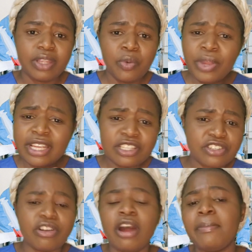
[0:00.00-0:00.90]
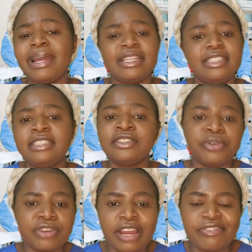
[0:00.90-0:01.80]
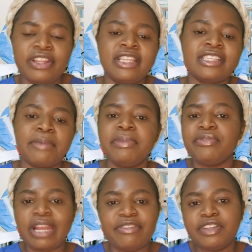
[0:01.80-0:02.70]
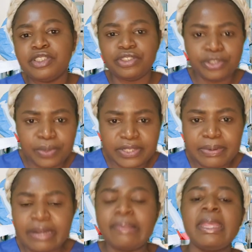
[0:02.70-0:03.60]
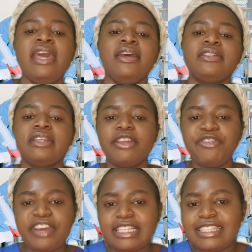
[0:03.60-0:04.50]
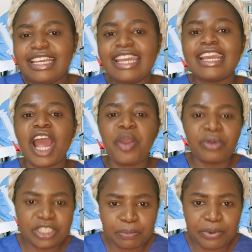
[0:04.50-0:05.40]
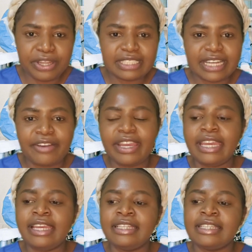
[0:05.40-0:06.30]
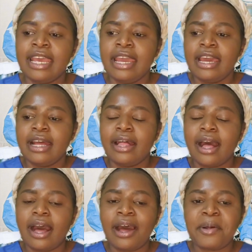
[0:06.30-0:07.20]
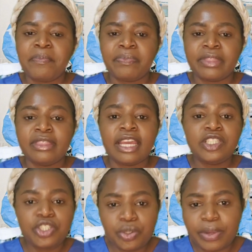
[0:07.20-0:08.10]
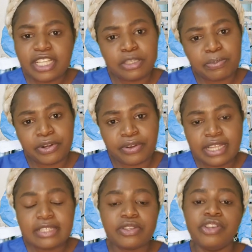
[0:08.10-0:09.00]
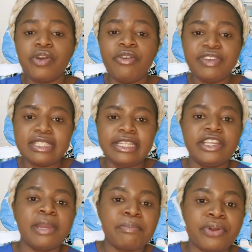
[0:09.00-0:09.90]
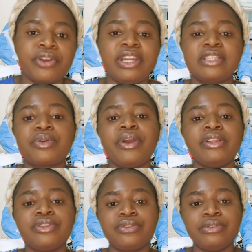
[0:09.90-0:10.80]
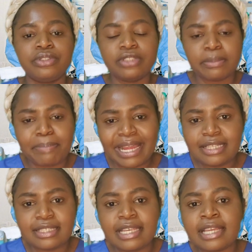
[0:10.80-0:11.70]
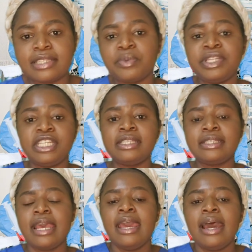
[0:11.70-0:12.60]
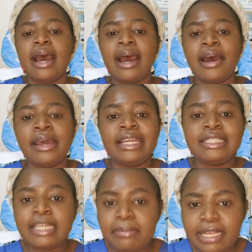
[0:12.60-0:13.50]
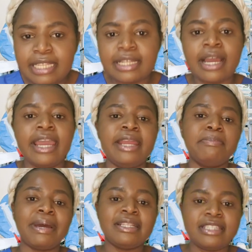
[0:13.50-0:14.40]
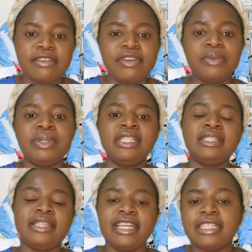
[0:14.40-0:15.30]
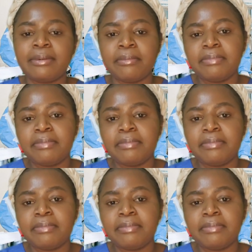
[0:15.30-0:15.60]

work in scrub, anesthetics or recovery, this can be relevant to you as well. So the first thing I want to point out is there are two ways to progress. So you can progress going through to the band 6, which is a team leader, and band 7, which is theatre